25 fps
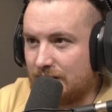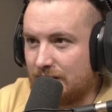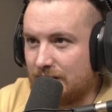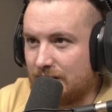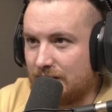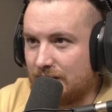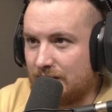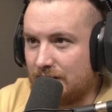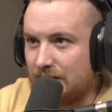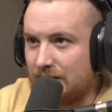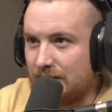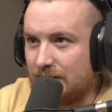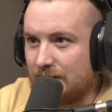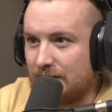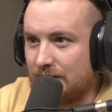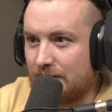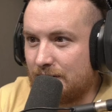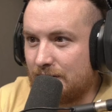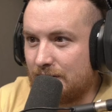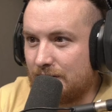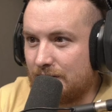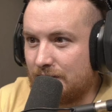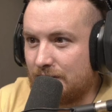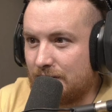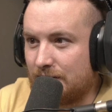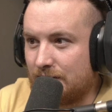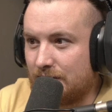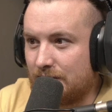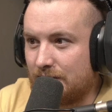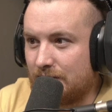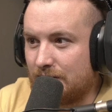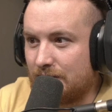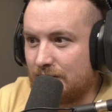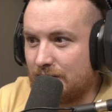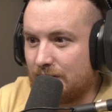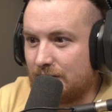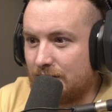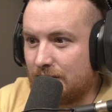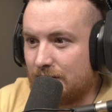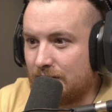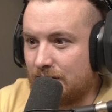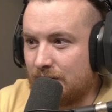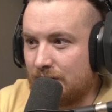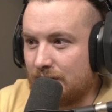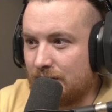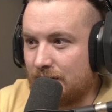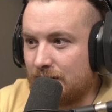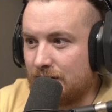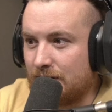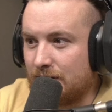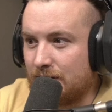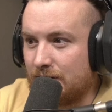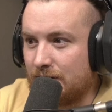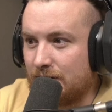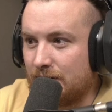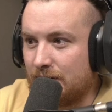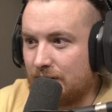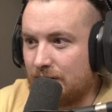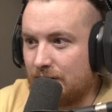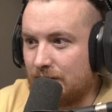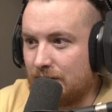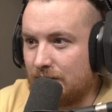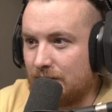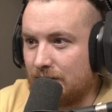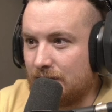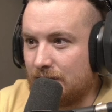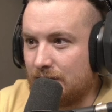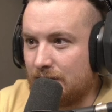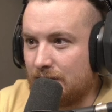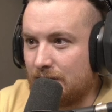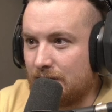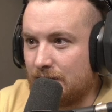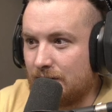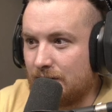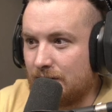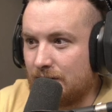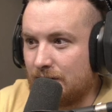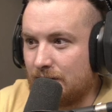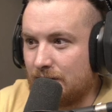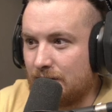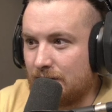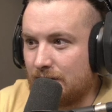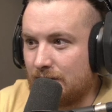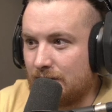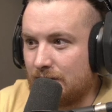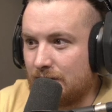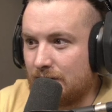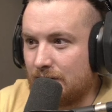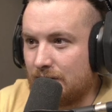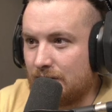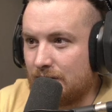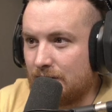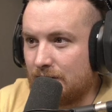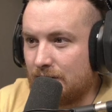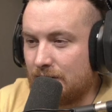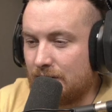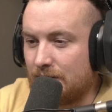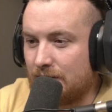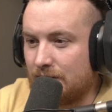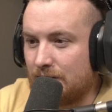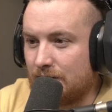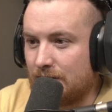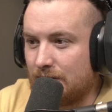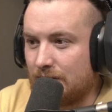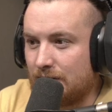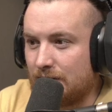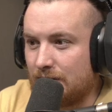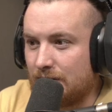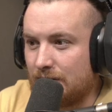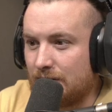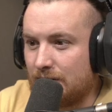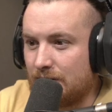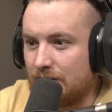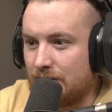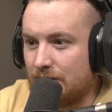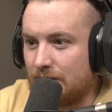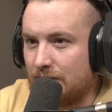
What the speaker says: (no one is talking)